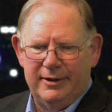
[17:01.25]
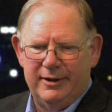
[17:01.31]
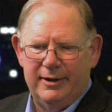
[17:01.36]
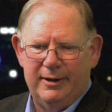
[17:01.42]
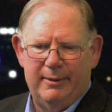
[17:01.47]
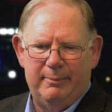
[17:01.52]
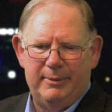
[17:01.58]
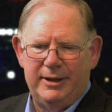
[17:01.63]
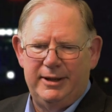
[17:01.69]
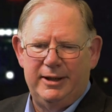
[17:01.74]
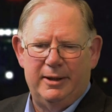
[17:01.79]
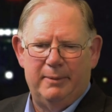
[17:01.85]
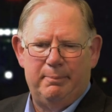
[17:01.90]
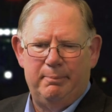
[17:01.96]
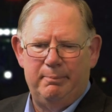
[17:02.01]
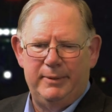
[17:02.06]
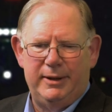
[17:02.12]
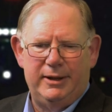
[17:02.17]
uh,
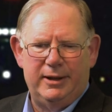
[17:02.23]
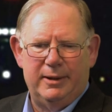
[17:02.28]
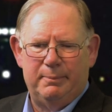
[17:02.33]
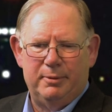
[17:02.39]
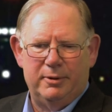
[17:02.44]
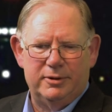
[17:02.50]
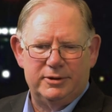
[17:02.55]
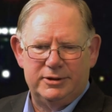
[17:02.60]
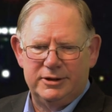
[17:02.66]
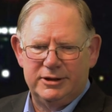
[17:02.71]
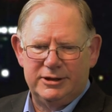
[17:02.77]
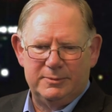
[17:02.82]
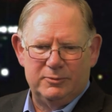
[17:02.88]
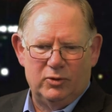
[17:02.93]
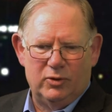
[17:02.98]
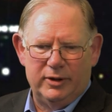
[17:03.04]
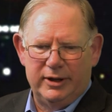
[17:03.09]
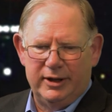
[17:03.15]
media media person
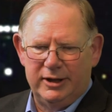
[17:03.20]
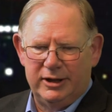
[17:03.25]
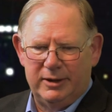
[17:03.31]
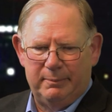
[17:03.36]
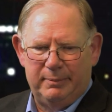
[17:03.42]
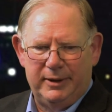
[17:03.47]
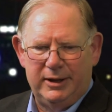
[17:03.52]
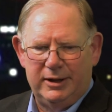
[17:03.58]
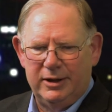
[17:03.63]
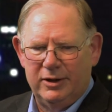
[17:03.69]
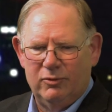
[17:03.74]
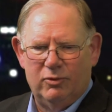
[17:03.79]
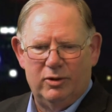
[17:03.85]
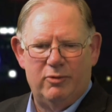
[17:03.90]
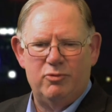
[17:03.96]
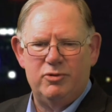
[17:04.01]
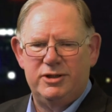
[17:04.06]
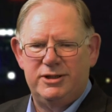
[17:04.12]
this morning in
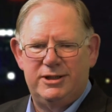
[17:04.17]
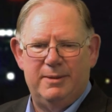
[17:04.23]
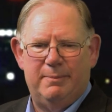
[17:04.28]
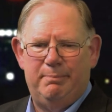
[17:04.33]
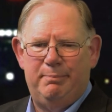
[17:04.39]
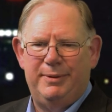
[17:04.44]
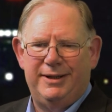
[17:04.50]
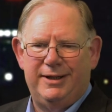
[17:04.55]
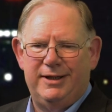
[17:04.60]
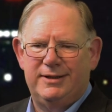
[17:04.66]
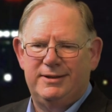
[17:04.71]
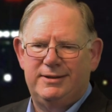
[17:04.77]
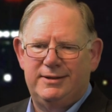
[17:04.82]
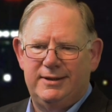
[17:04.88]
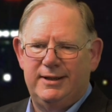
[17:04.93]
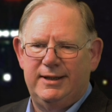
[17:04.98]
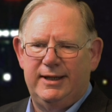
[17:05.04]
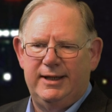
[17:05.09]
Topeka, what was the
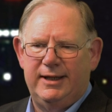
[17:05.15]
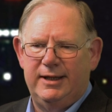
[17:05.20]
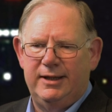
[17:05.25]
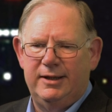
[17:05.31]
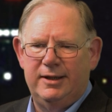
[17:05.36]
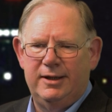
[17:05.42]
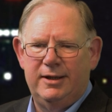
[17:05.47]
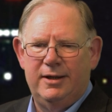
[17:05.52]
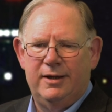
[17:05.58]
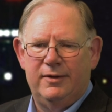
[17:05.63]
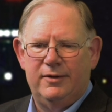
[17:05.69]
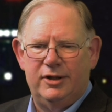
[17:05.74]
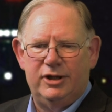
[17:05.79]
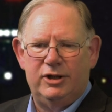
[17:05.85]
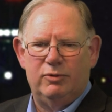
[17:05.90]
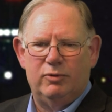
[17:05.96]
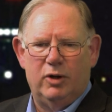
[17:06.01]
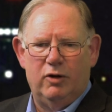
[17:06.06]
biggest thing
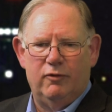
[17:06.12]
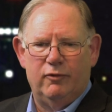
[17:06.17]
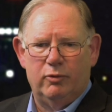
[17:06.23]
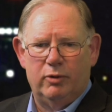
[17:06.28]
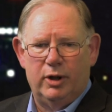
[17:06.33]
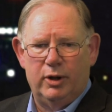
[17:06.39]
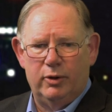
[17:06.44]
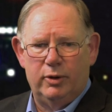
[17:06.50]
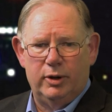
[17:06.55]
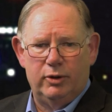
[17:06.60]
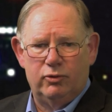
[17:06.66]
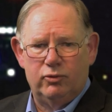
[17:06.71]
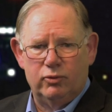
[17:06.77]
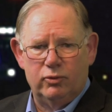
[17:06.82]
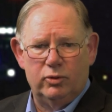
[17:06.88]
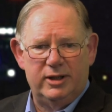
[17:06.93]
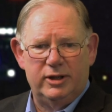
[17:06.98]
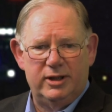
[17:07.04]
that you overrode?
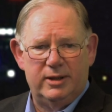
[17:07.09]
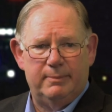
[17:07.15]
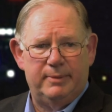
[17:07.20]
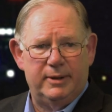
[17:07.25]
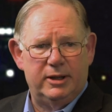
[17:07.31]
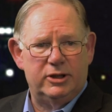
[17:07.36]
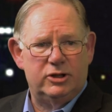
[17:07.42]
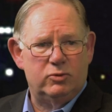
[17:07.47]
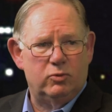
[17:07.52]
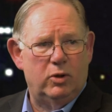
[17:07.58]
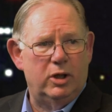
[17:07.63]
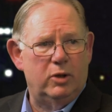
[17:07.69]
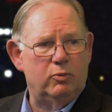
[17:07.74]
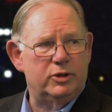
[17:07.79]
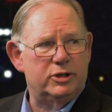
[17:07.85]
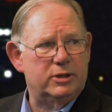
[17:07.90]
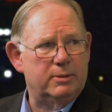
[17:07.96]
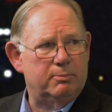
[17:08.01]
And truly, the biggest
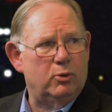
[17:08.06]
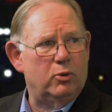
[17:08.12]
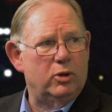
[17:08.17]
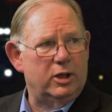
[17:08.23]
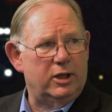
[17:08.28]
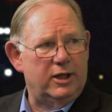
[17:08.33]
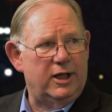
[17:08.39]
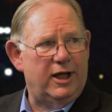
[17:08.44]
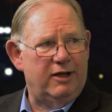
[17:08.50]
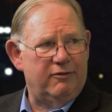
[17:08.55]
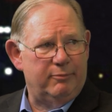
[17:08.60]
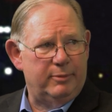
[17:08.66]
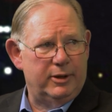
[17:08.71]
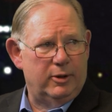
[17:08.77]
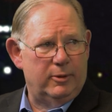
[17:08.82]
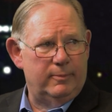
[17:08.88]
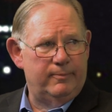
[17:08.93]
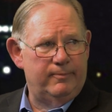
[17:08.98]
one was the Born
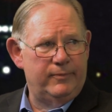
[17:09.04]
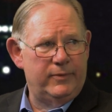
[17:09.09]
Alive bill.